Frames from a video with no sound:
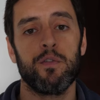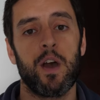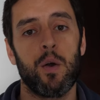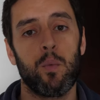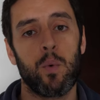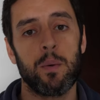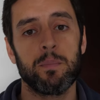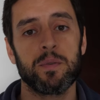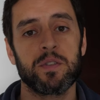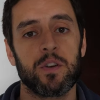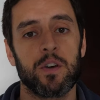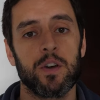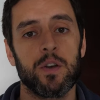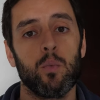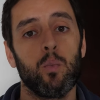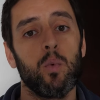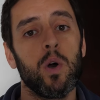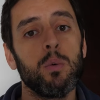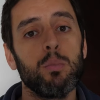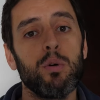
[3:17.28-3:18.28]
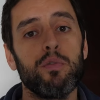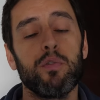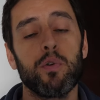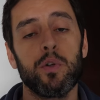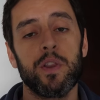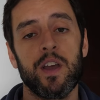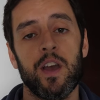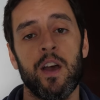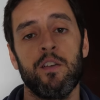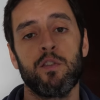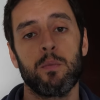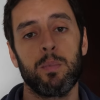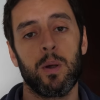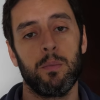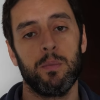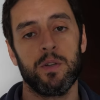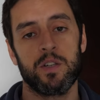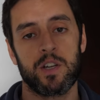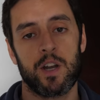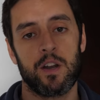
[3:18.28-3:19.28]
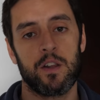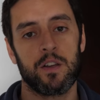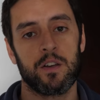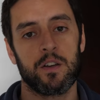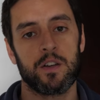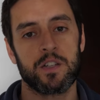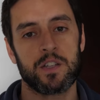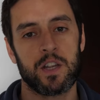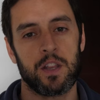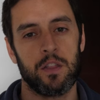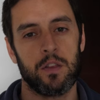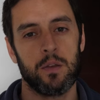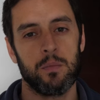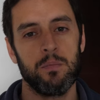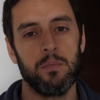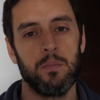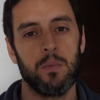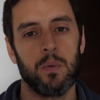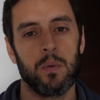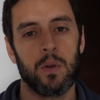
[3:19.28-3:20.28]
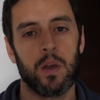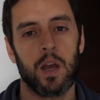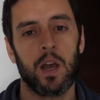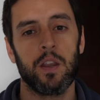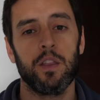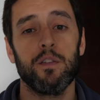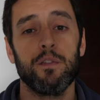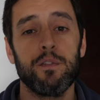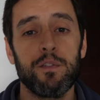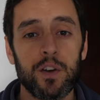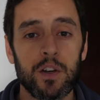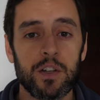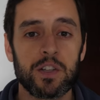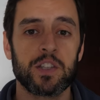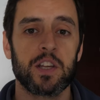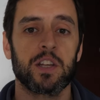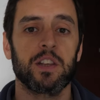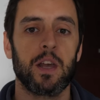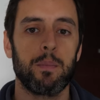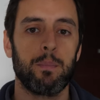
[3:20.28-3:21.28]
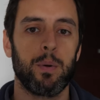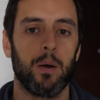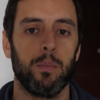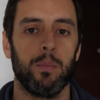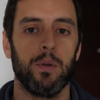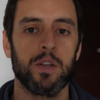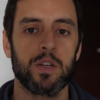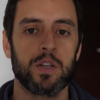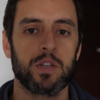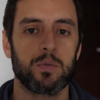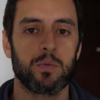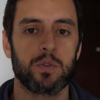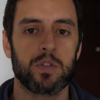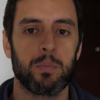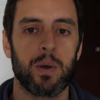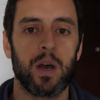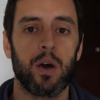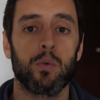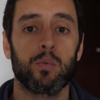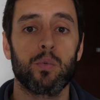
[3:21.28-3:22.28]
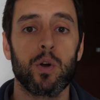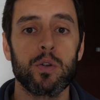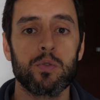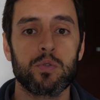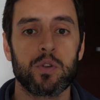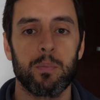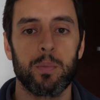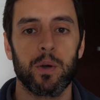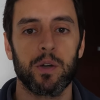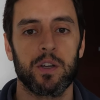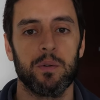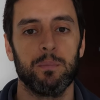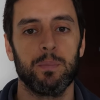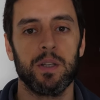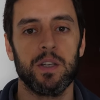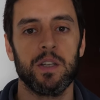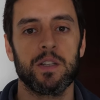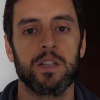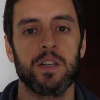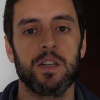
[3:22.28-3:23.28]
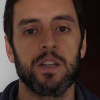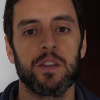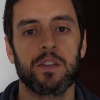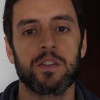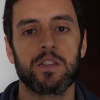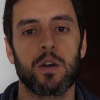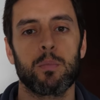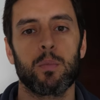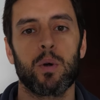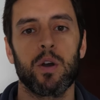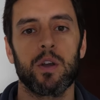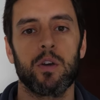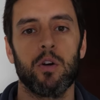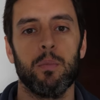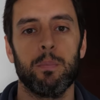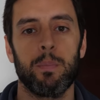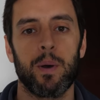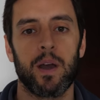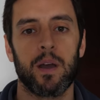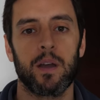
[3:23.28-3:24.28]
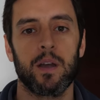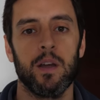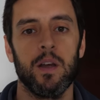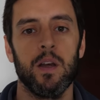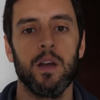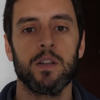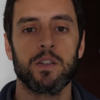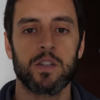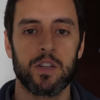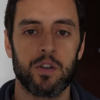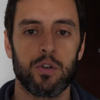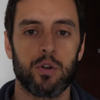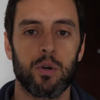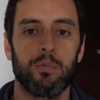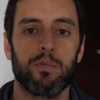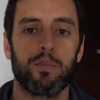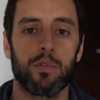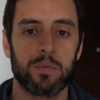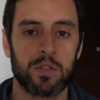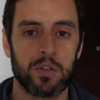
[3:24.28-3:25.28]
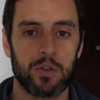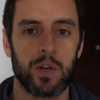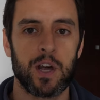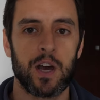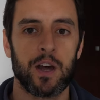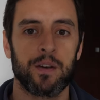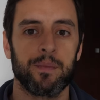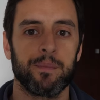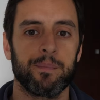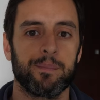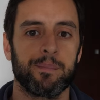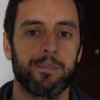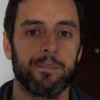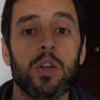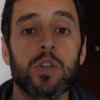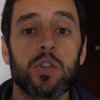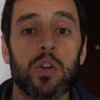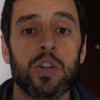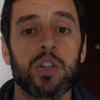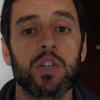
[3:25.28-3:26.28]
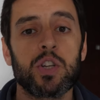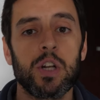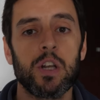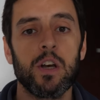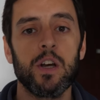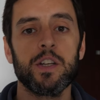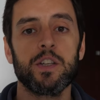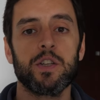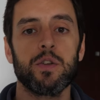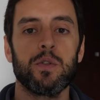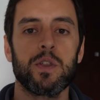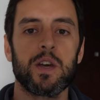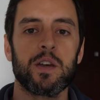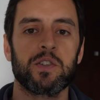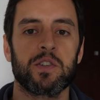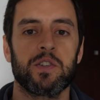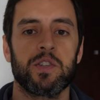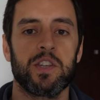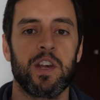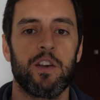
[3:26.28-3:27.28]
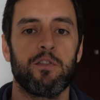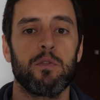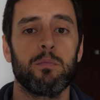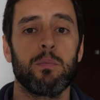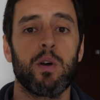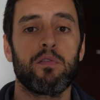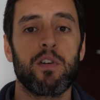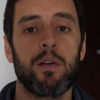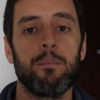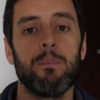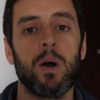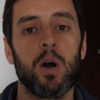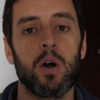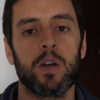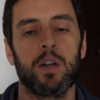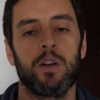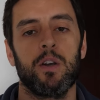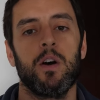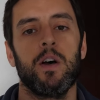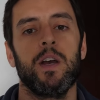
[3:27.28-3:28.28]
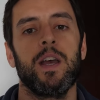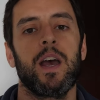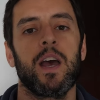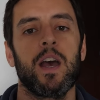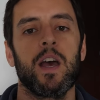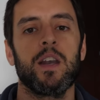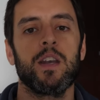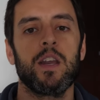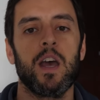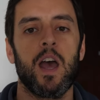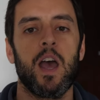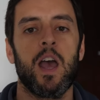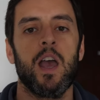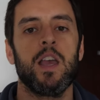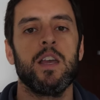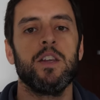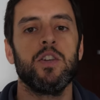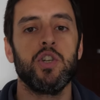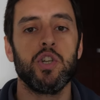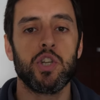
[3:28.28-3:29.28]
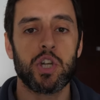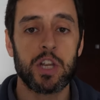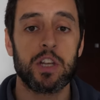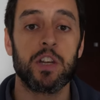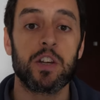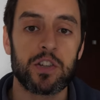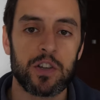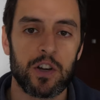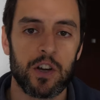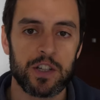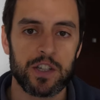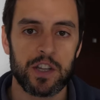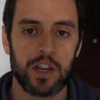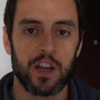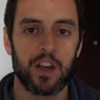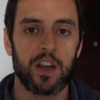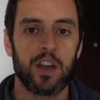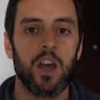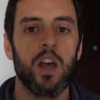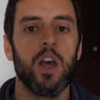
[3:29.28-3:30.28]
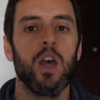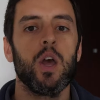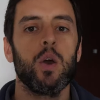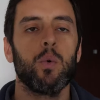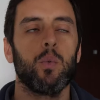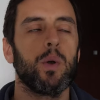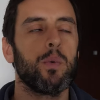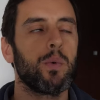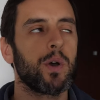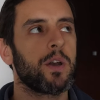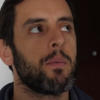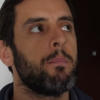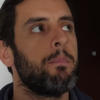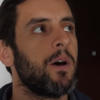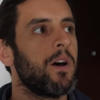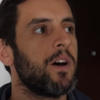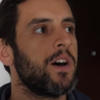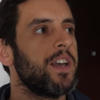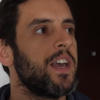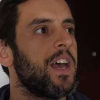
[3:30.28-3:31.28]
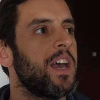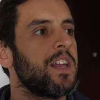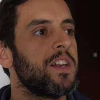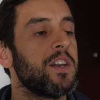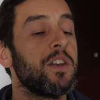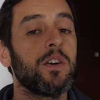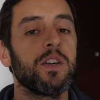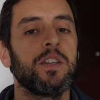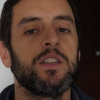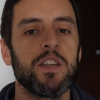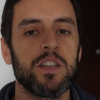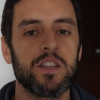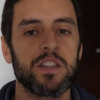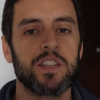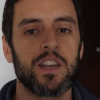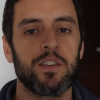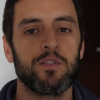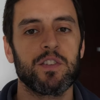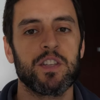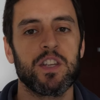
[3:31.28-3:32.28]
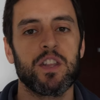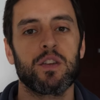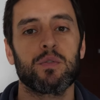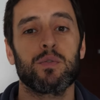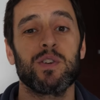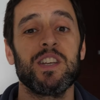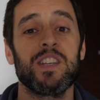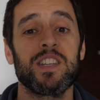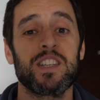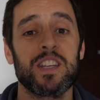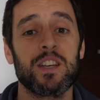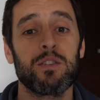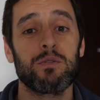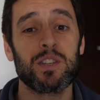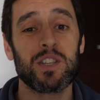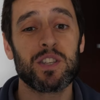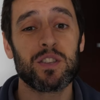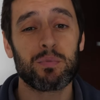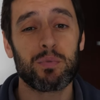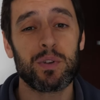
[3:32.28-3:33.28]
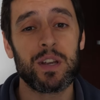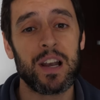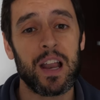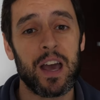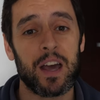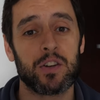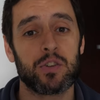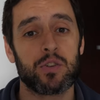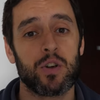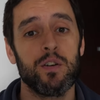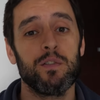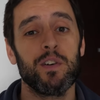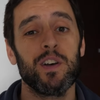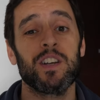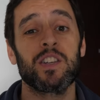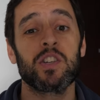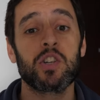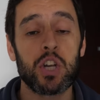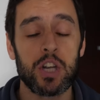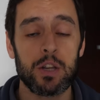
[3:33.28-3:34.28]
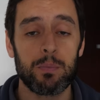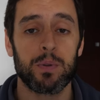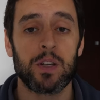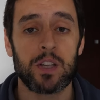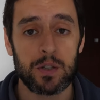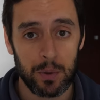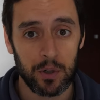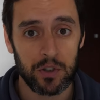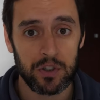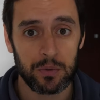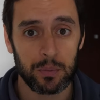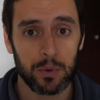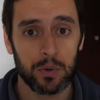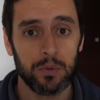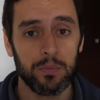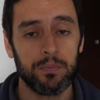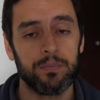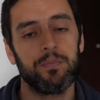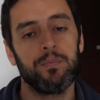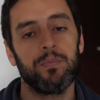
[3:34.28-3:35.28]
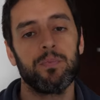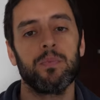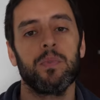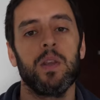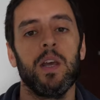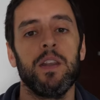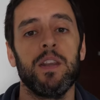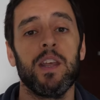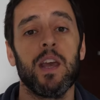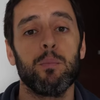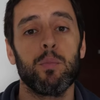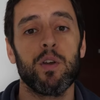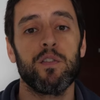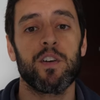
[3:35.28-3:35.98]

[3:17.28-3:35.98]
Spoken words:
of their website well before they ever published anything I sent them, and the first thing they published was about a road trip I completed in the summer I got back to Europe from Sudan. So in July 2007, my friend Mark and I had a genius idea. We were going to buy a 1973 Series 3 Land Rover as cheaply as possible. In the end,